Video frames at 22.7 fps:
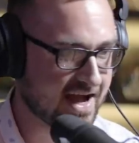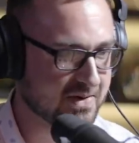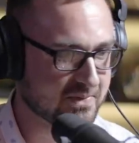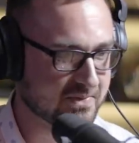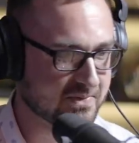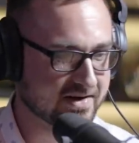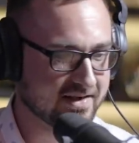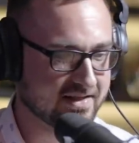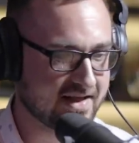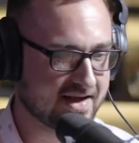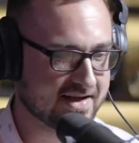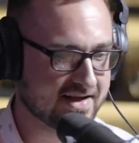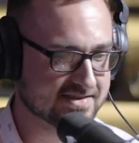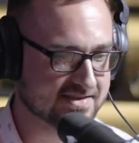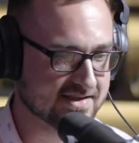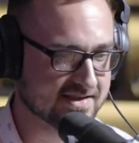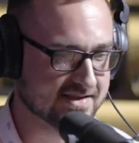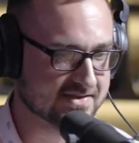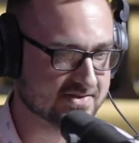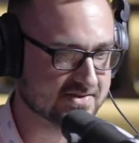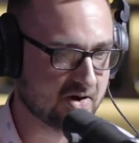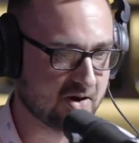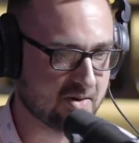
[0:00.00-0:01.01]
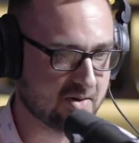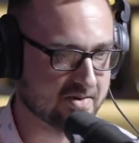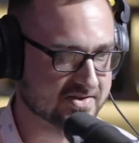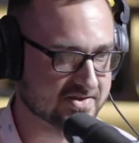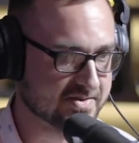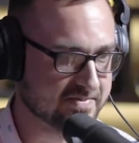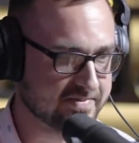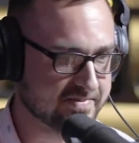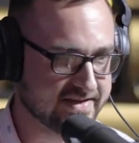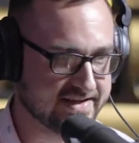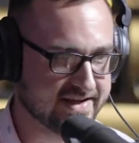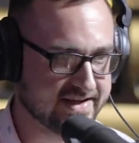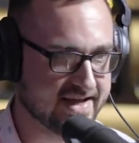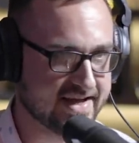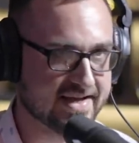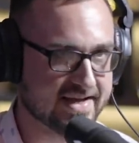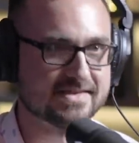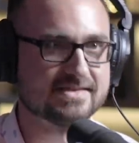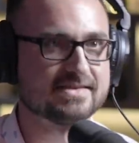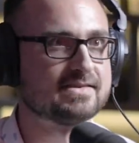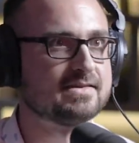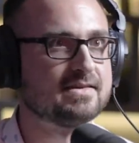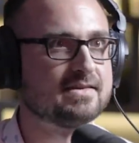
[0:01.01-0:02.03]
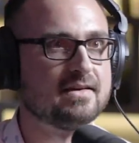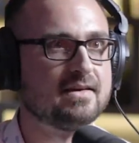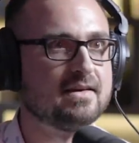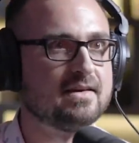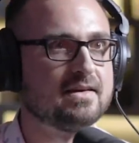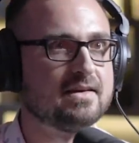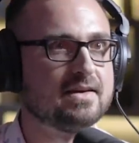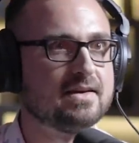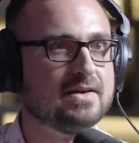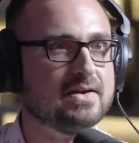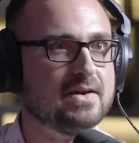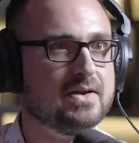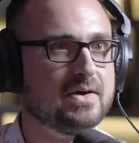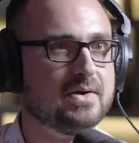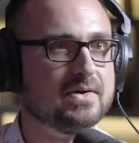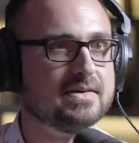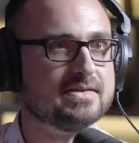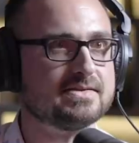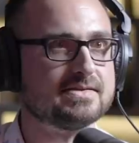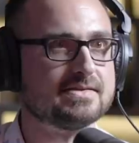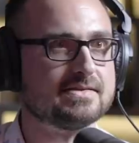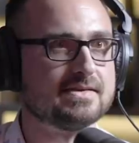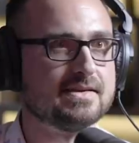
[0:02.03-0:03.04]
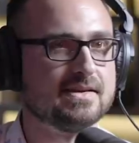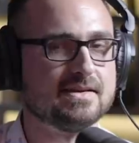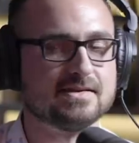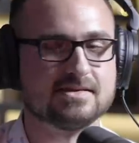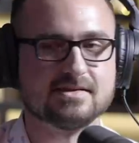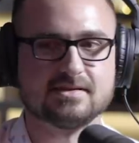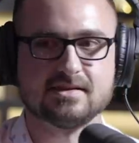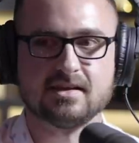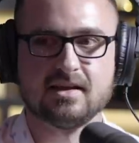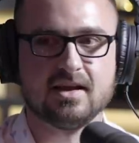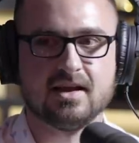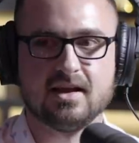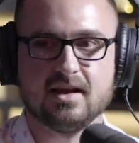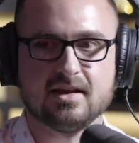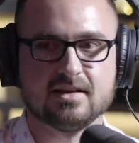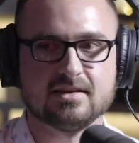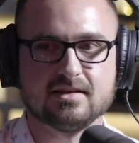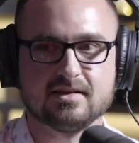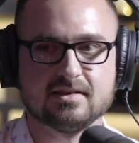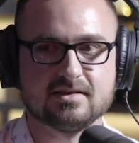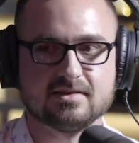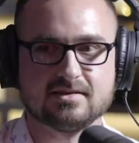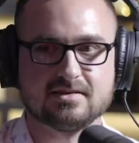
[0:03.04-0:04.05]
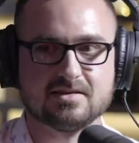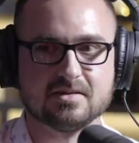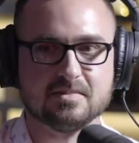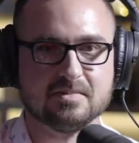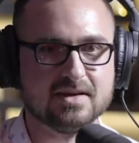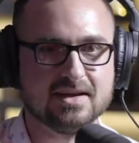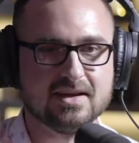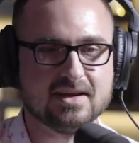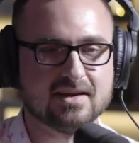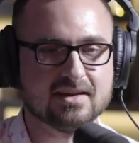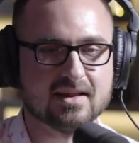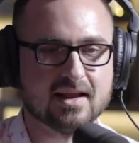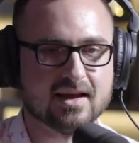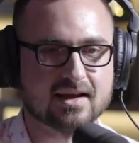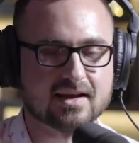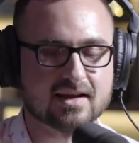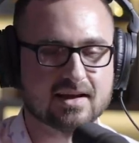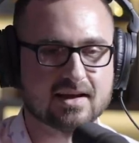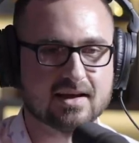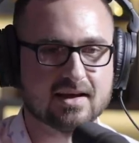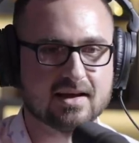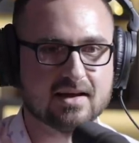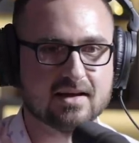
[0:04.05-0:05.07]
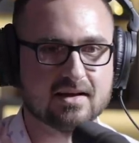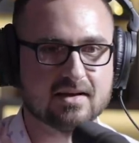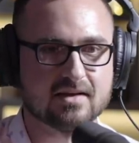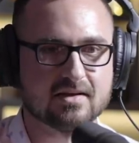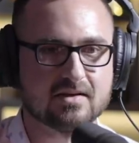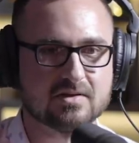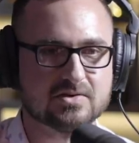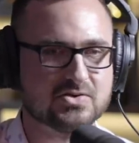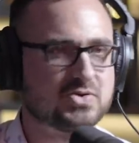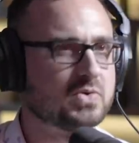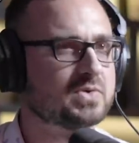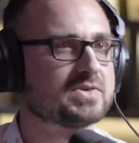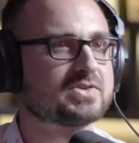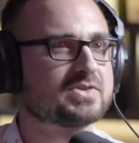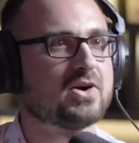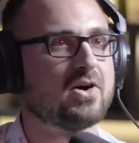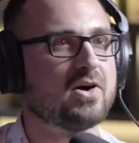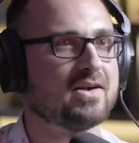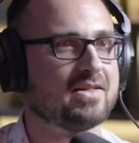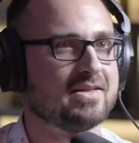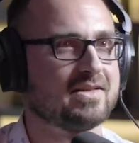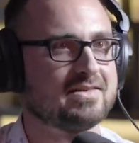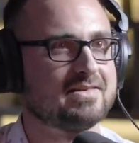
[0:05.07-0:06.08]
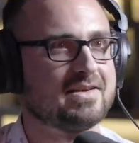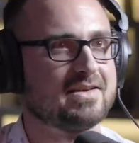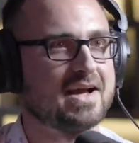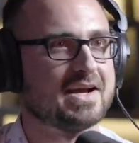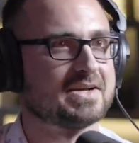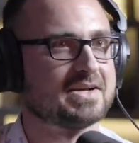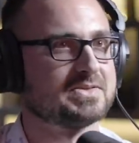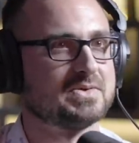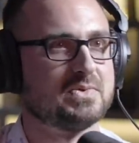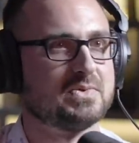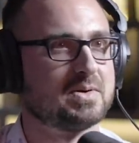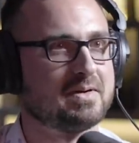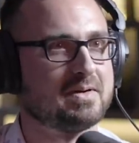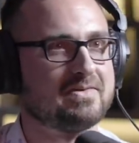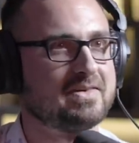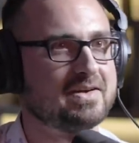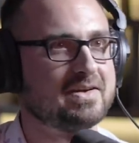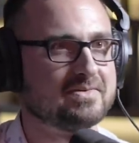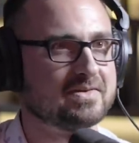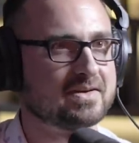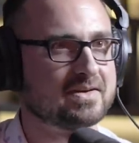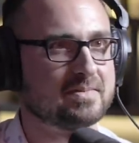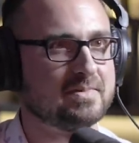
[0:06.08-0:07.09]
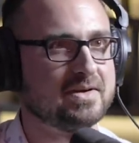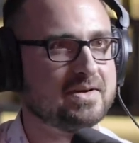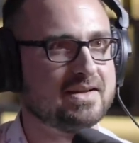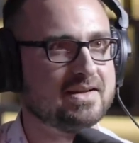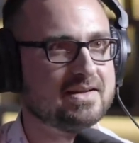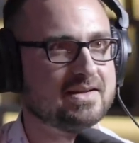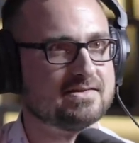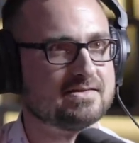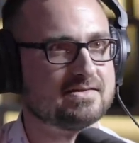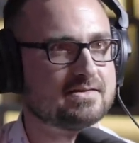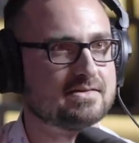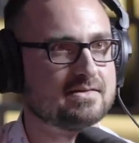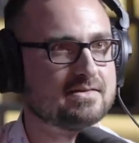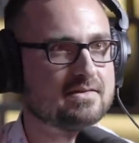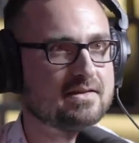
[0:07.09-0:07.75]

I realize that it's all a bunch of B S. You know, it's it's to me like George Carlin, actually one of my favorite comedians,